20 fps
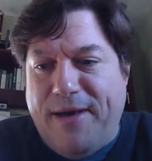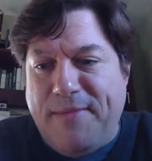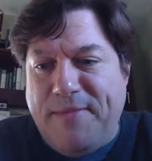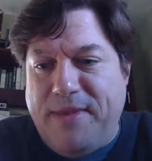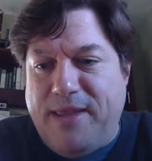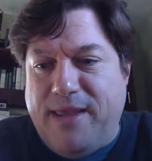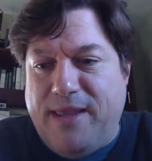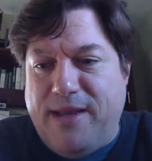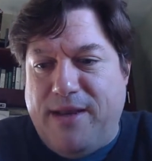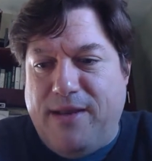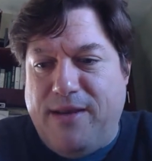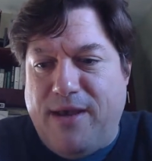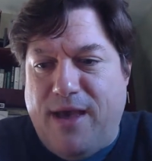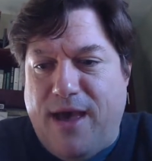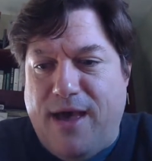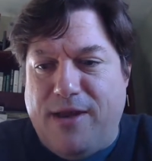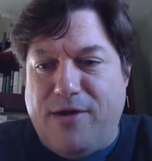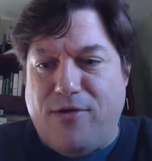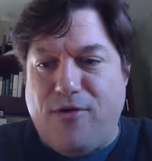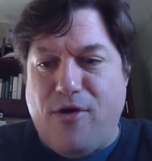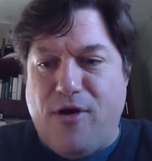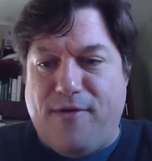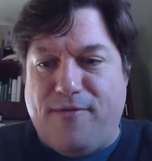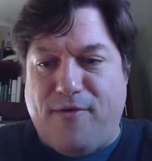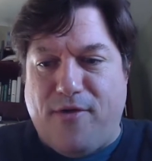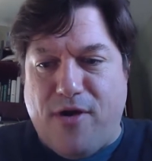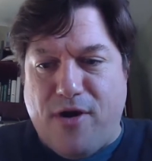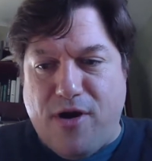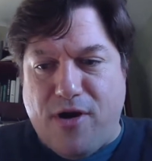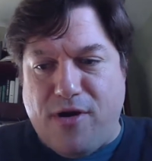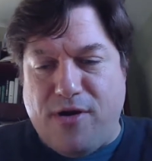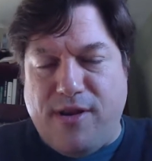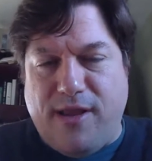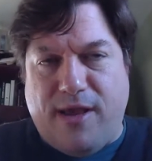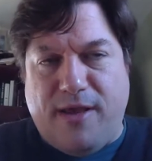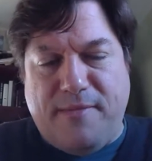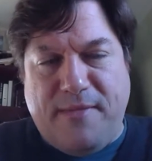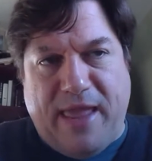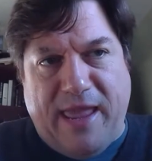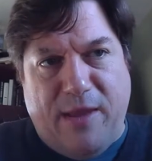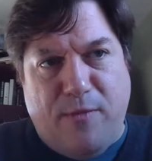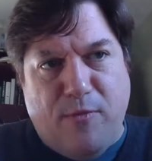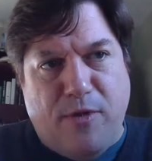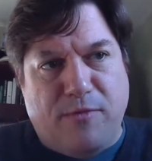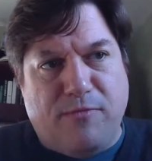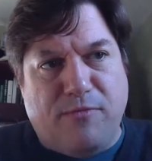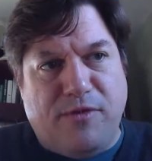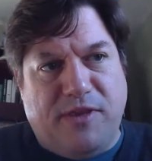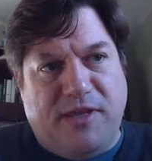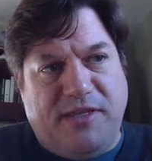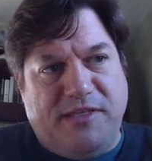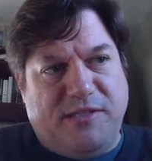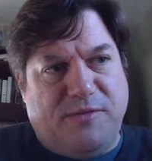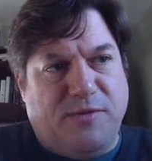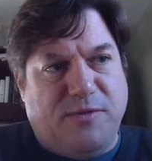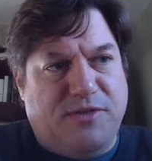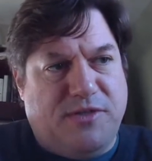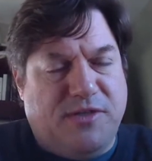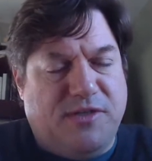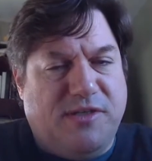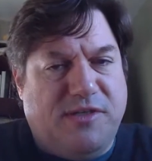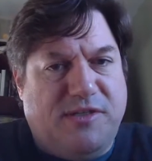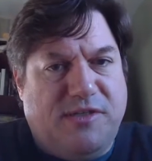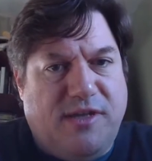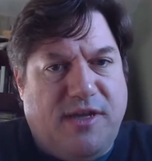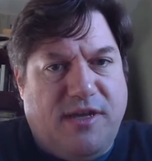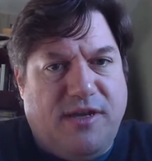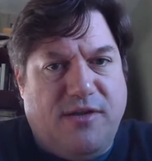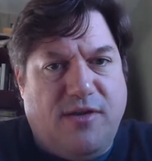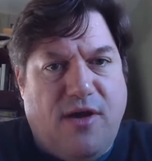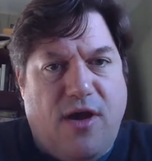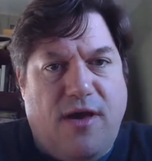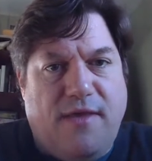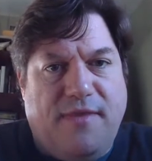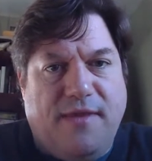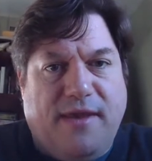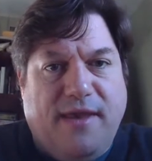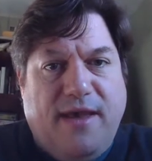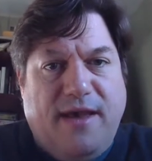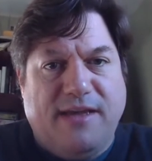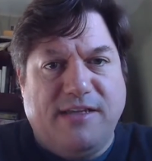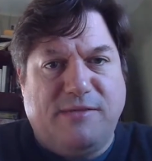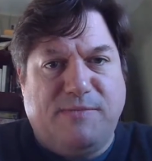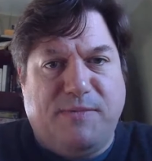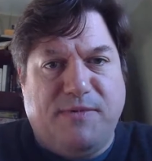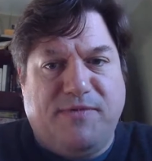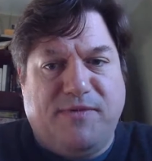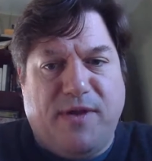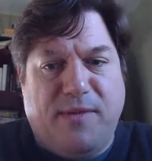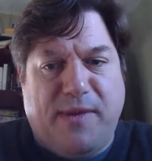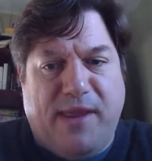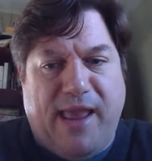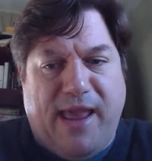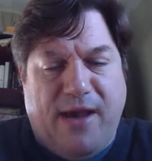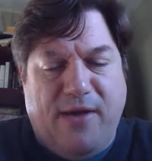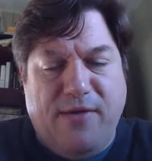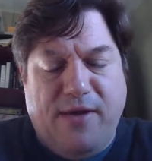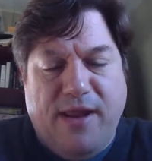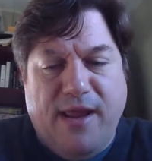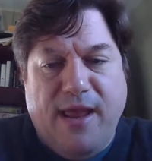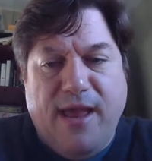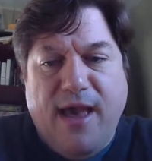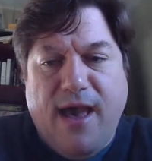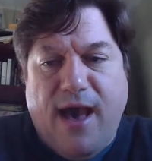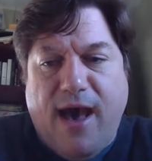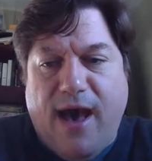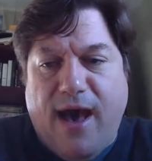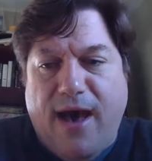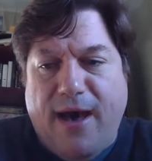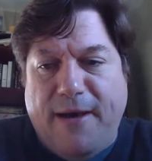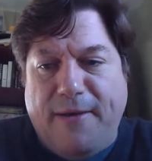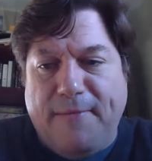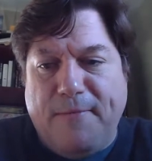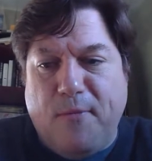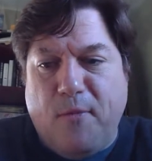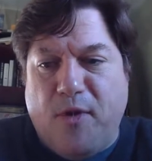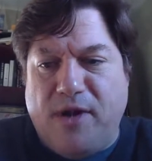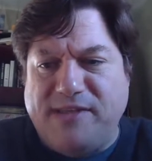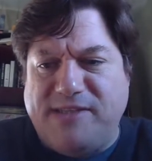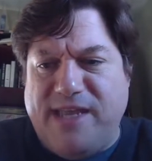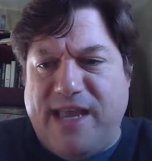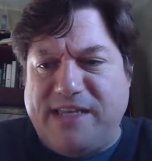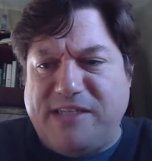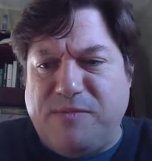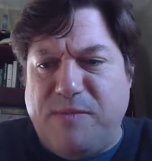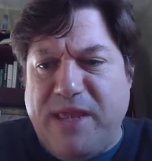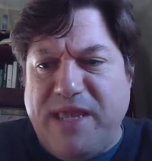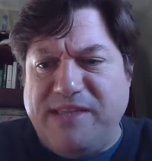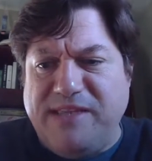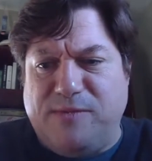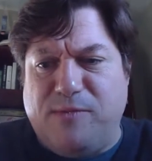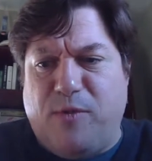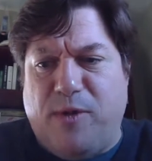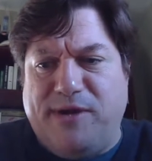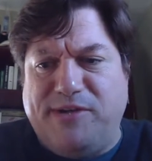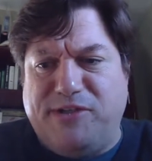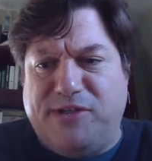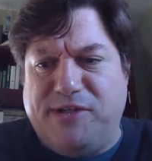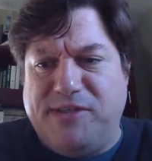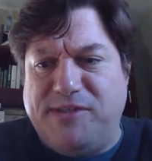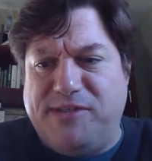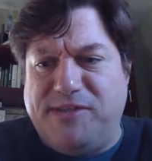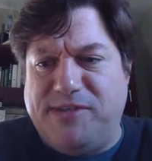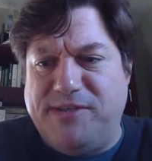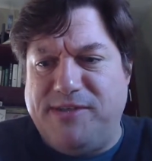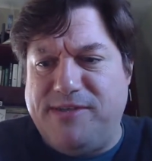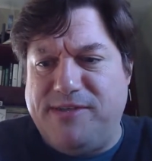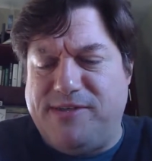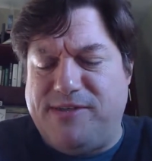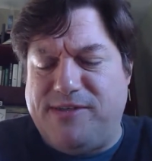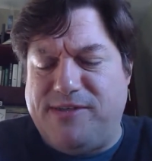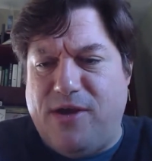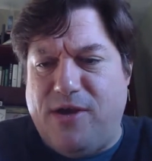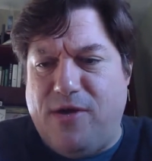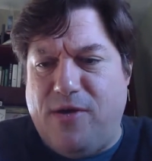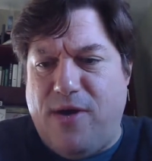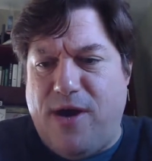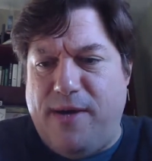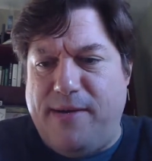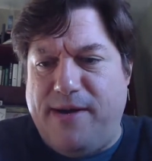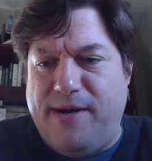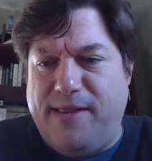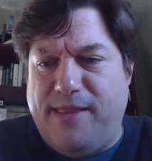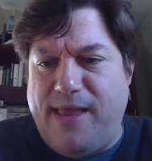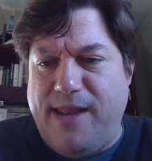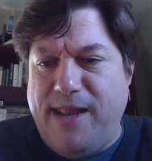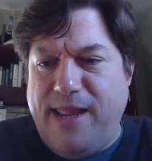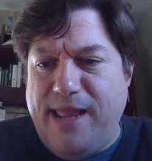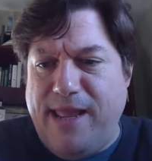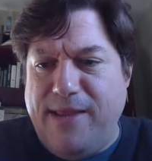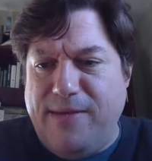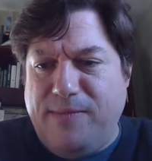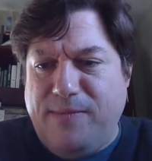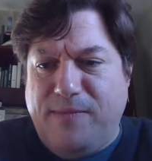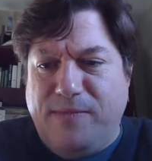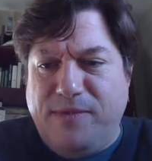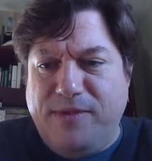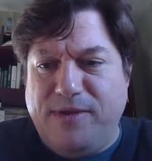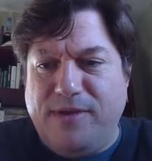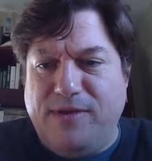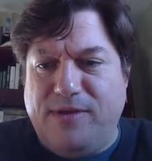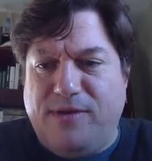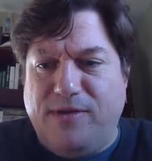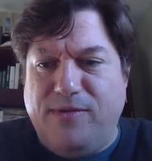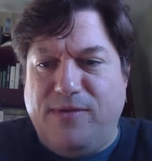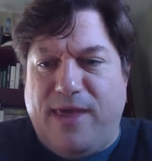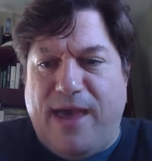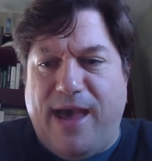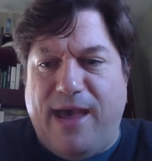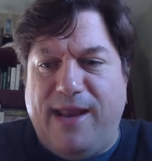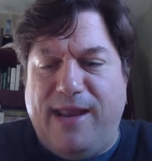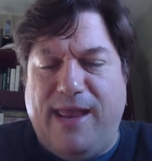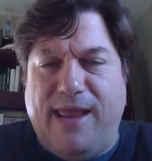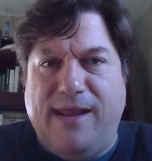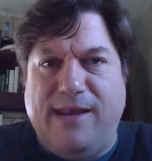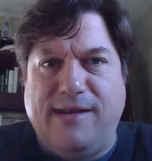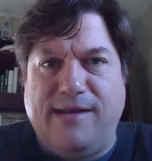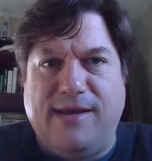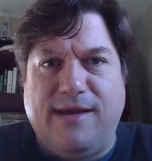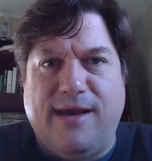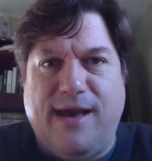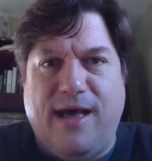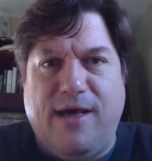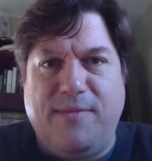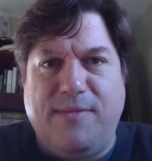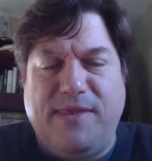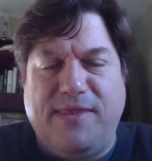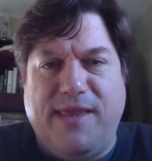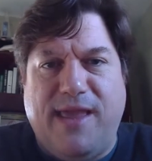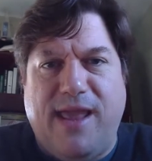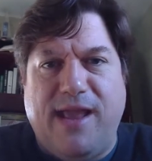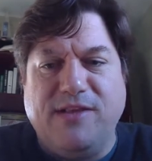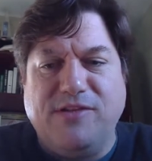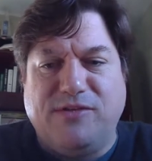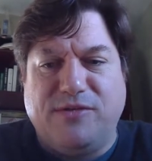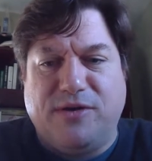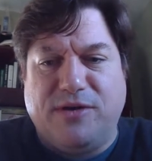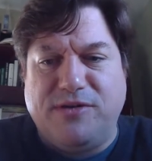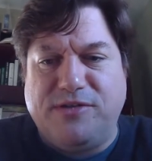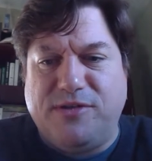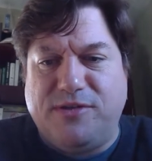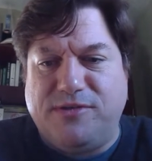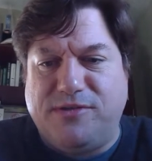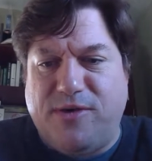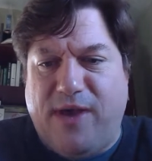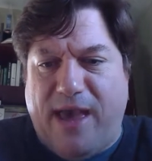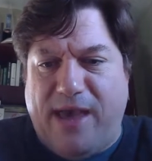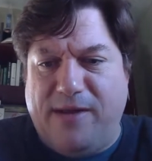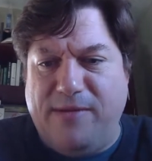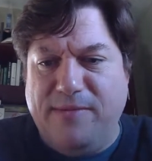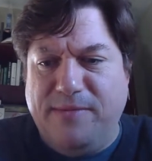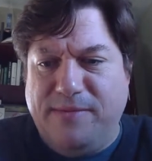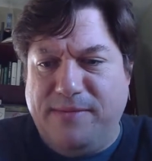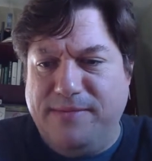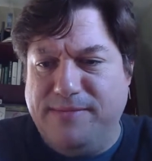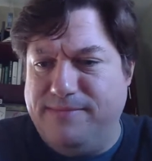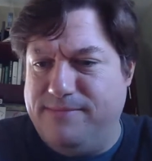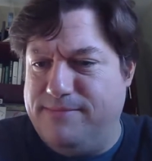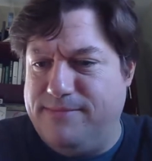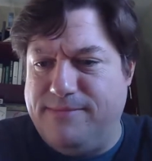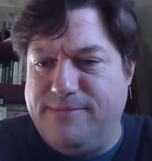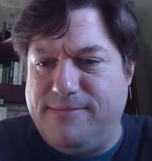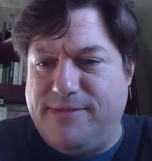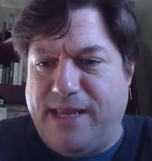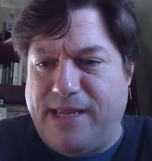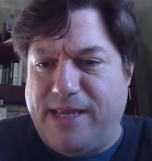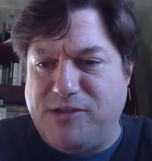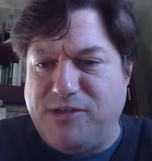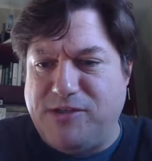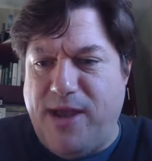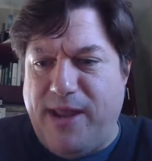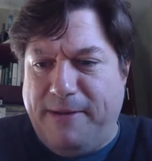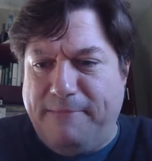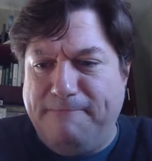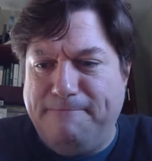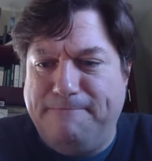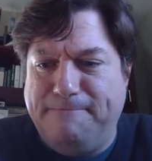in honor of our 8.1 release, which is on the cusp of coming out, wants to ask me some questions. So I'm going to let him do that, and I'll be the answerer. So Adam, take us away.